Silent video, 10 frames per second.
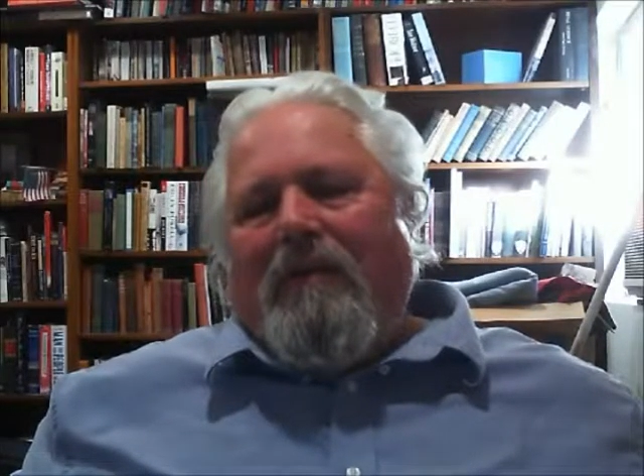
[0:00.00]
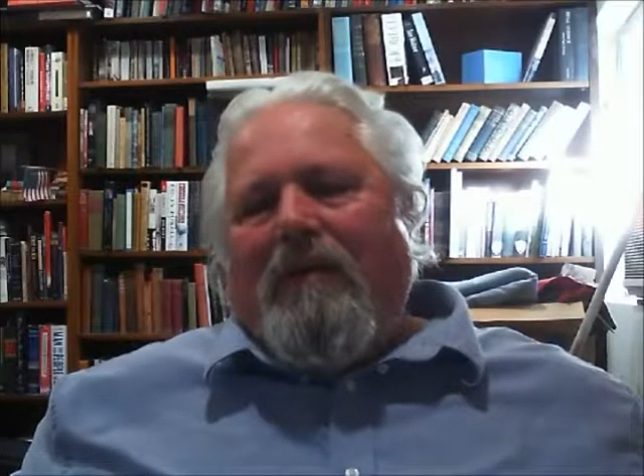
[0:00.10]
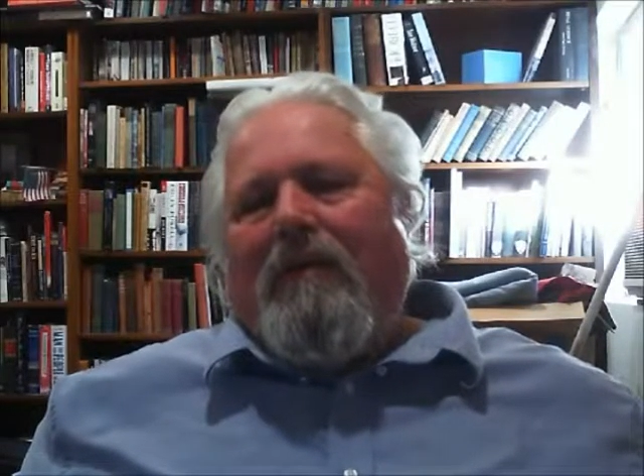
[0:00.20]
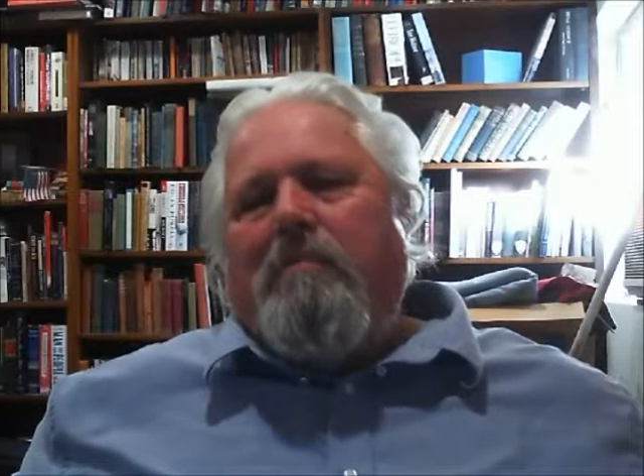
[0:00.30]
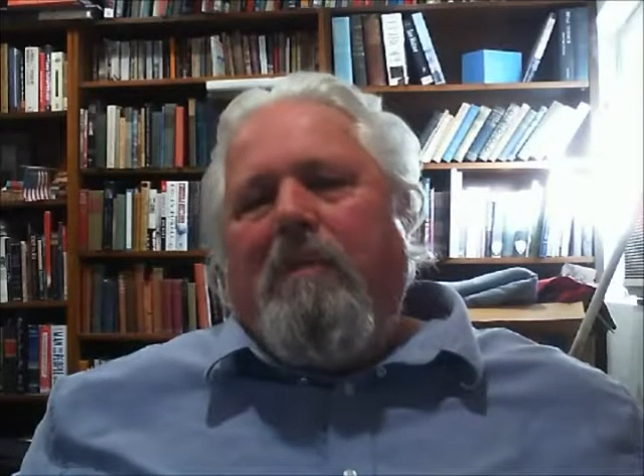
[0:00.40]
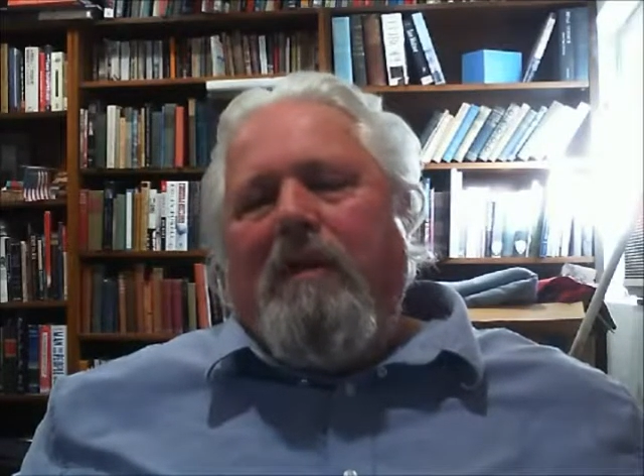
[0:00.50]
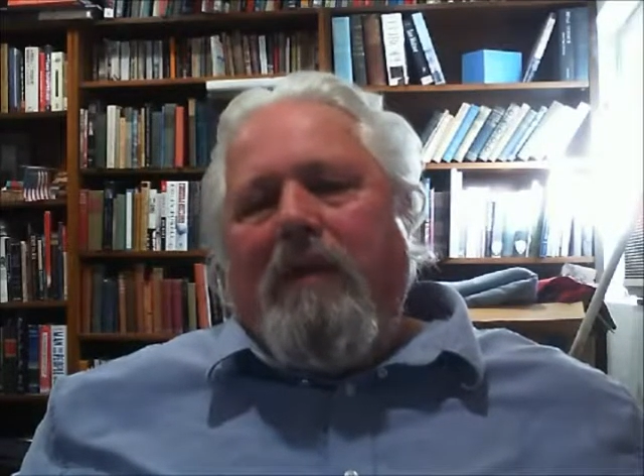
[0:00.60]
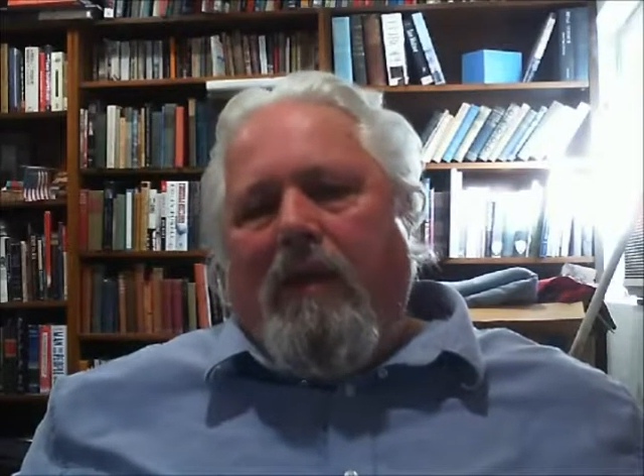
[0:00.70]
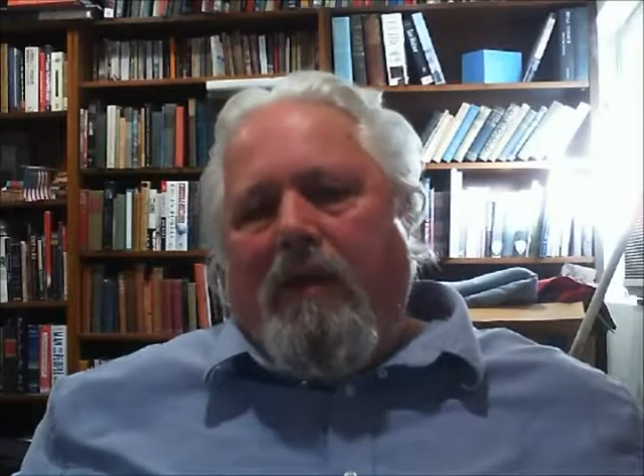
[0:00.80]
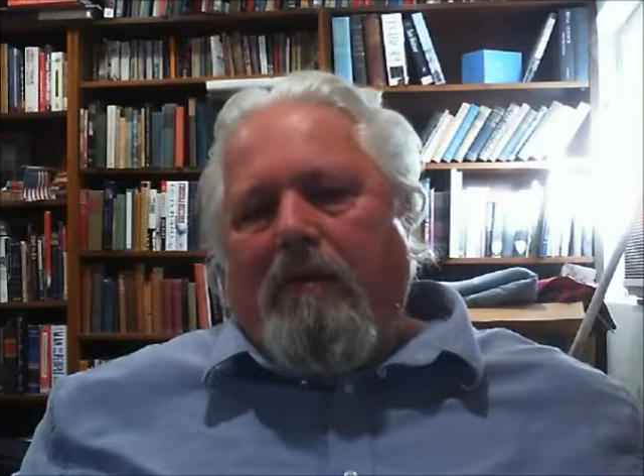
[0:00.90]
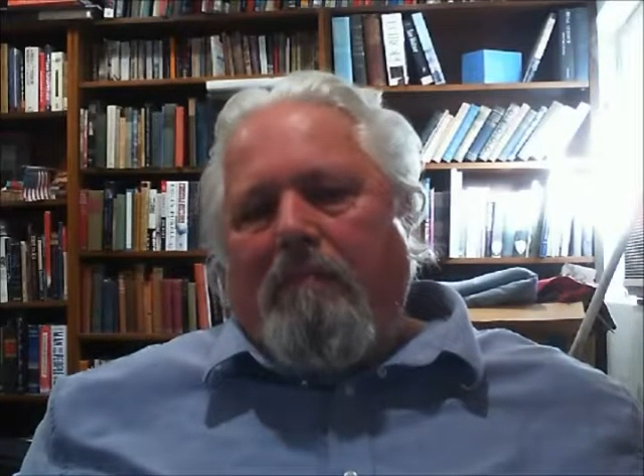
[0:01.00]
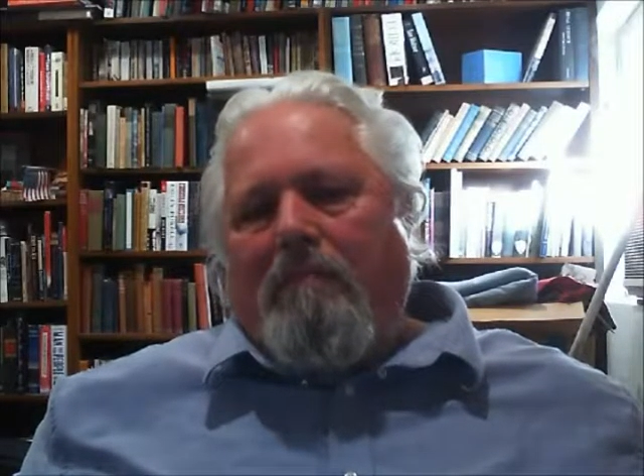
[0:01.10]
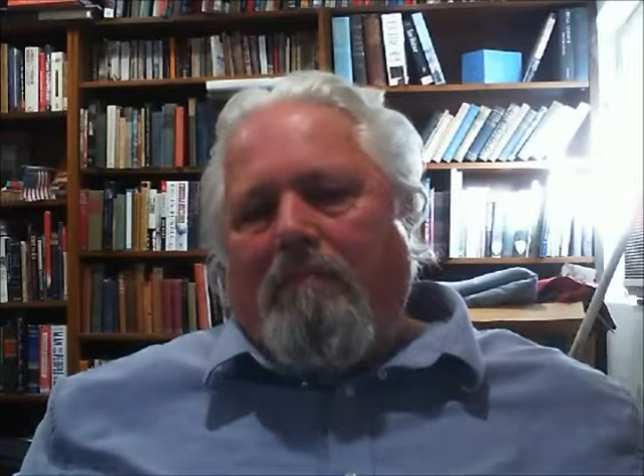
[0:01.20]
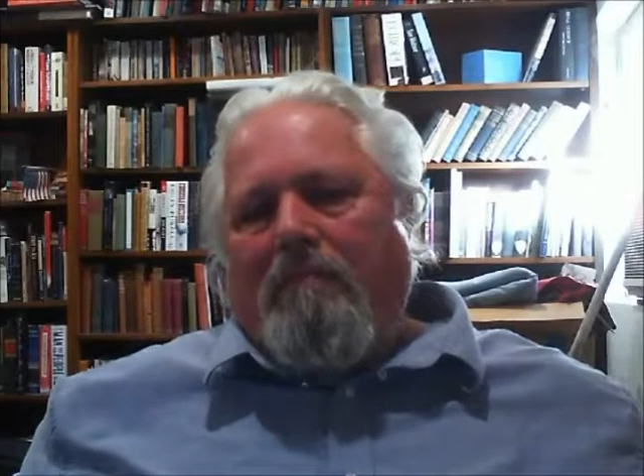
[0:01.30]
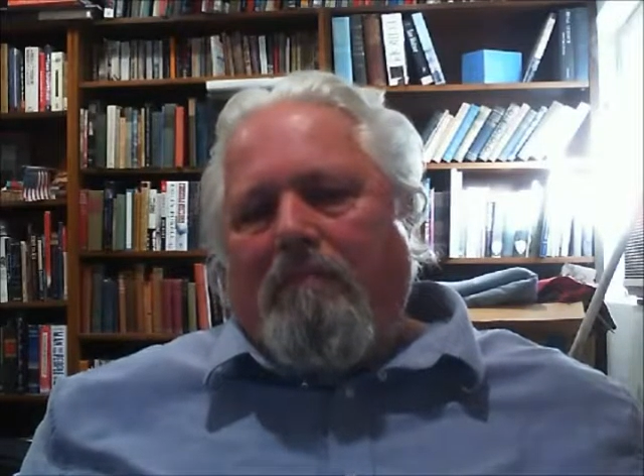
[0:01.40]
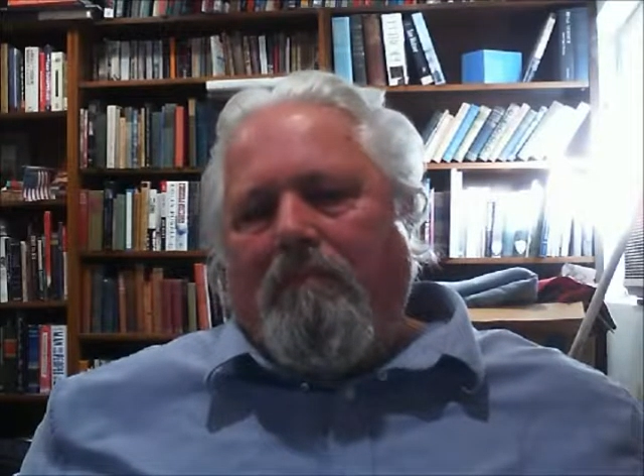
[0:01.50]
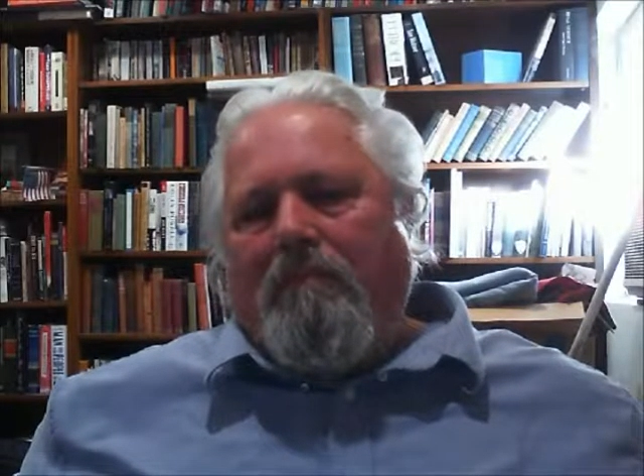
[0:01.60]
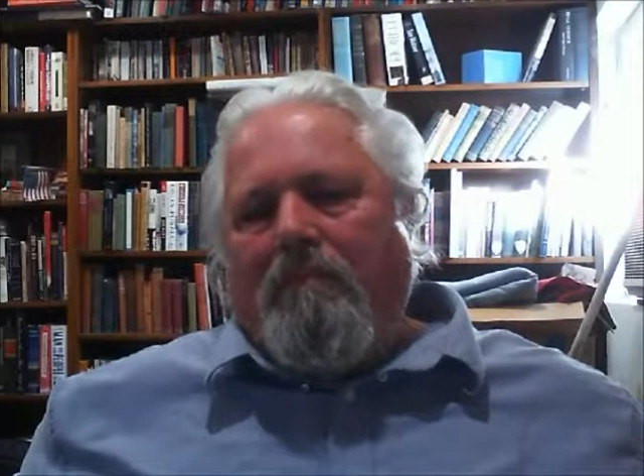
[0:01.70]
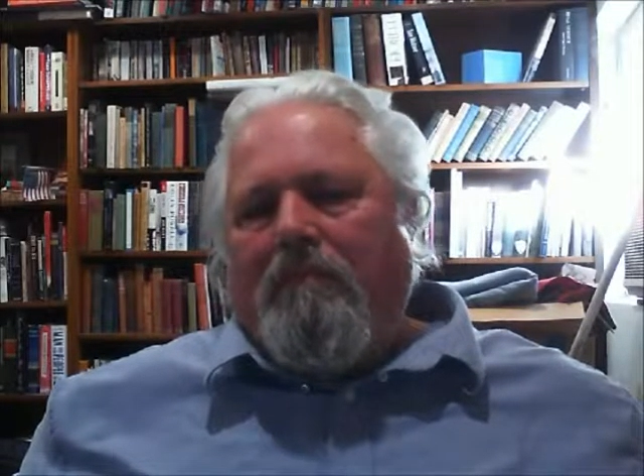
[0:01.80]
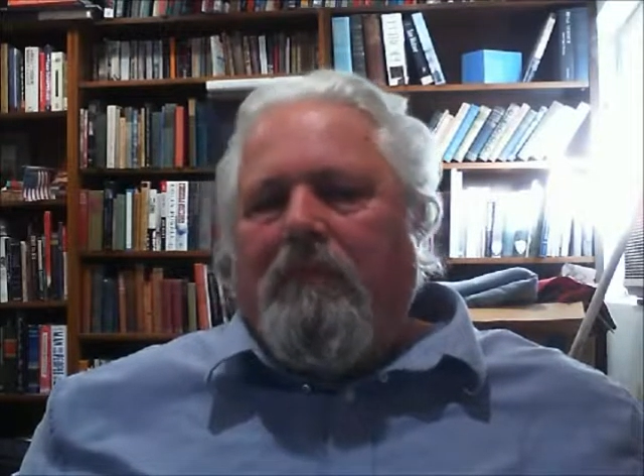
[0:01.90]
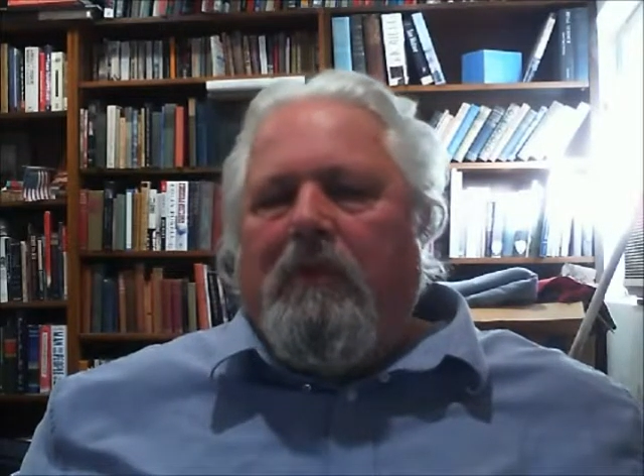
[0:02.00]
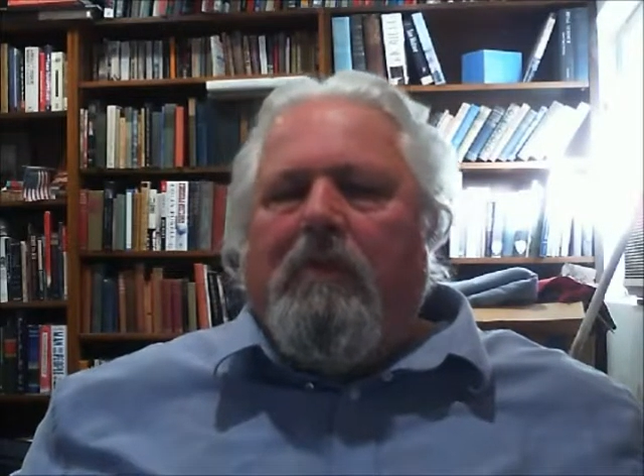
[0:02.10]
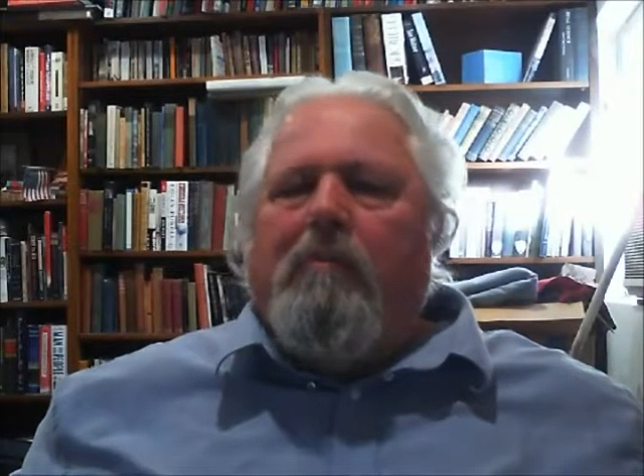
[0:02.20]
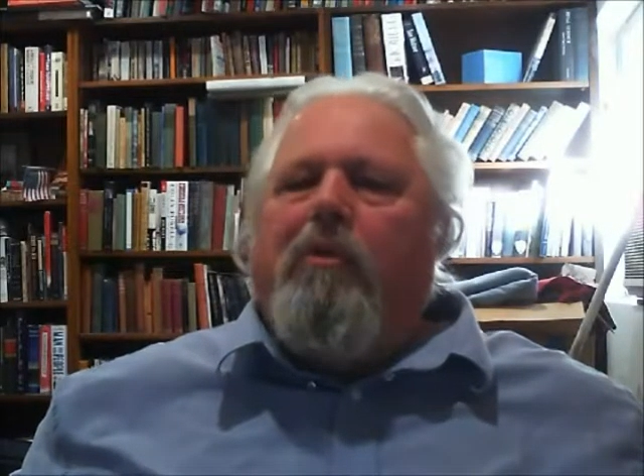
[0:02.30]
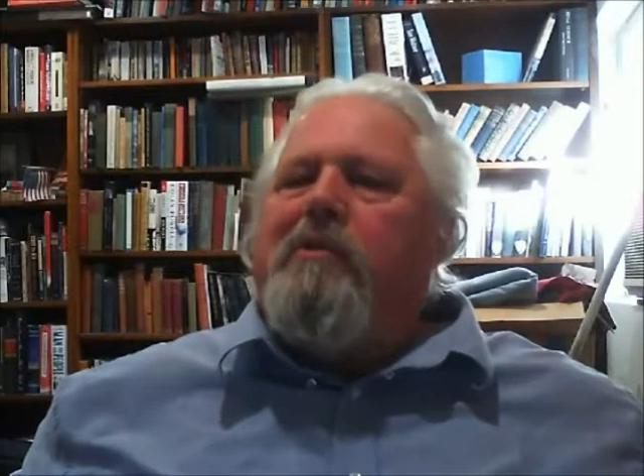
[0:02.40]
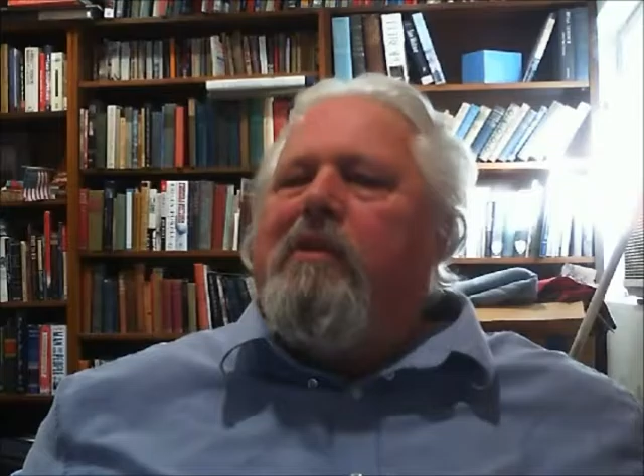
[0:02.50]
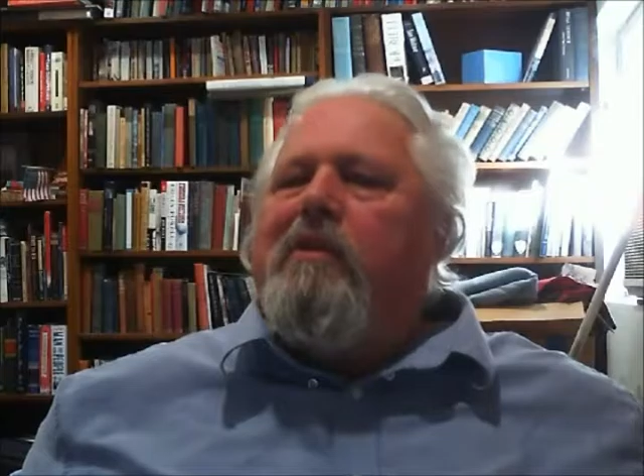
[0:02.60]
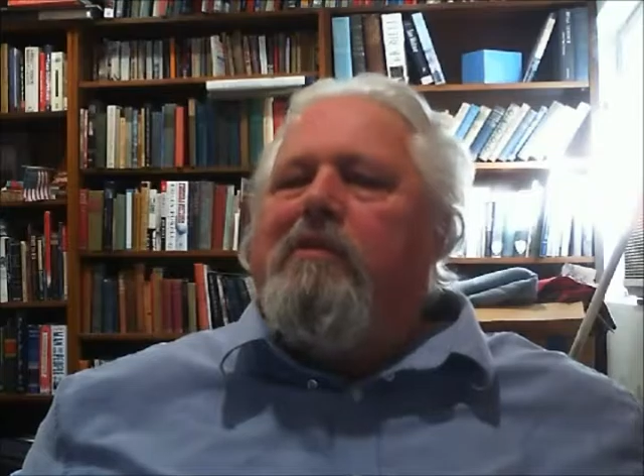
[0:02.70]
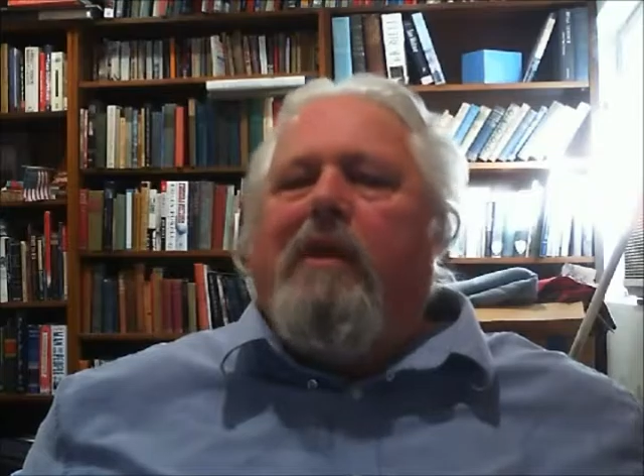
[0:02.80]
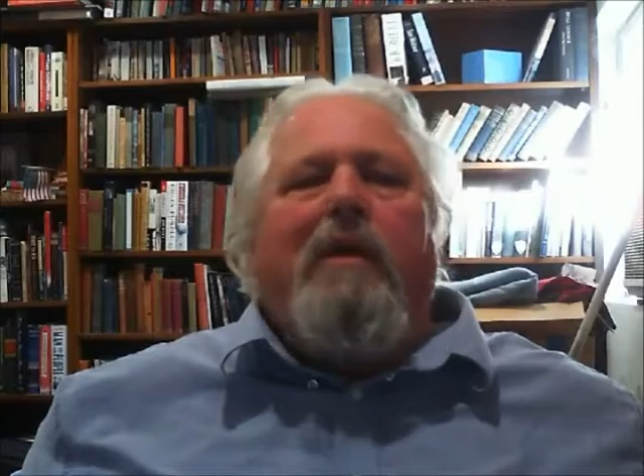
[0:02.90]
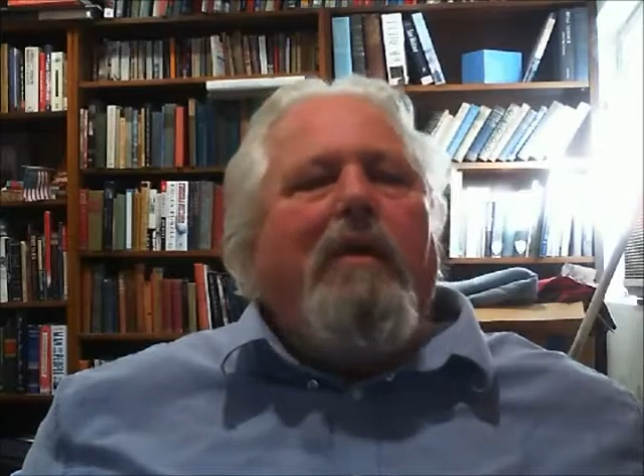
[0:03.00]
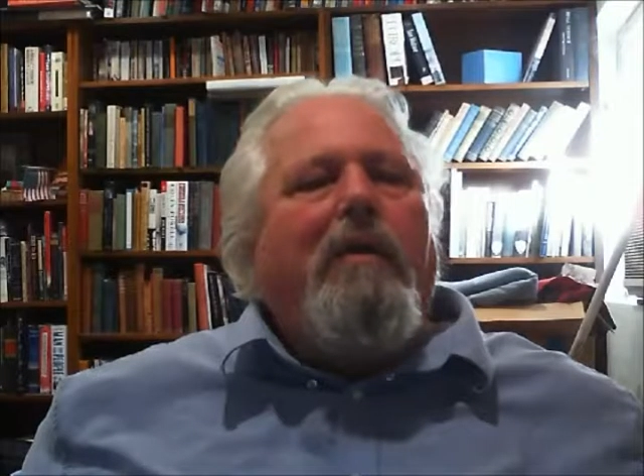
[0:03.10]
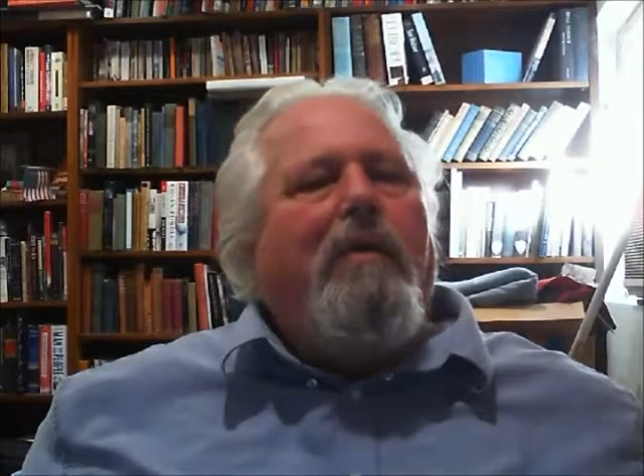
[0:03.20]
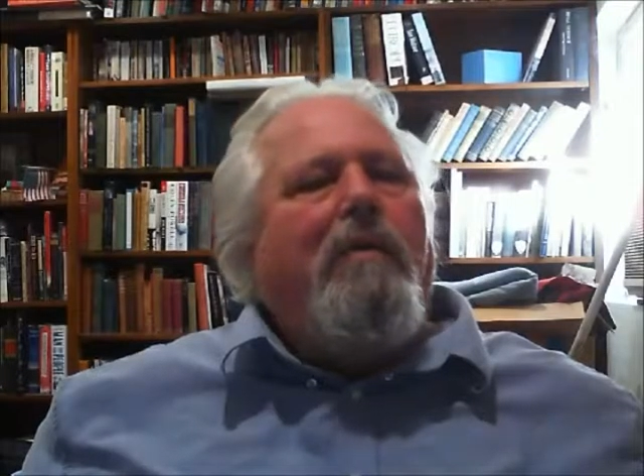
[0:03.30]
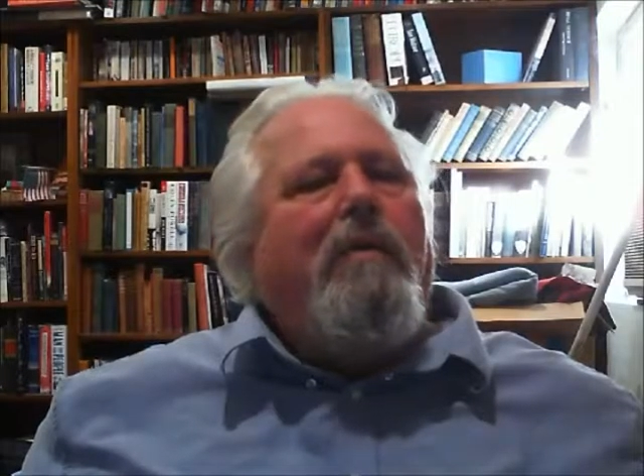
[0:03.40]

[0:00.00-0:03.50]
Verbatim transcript: it's Monday, President's Day,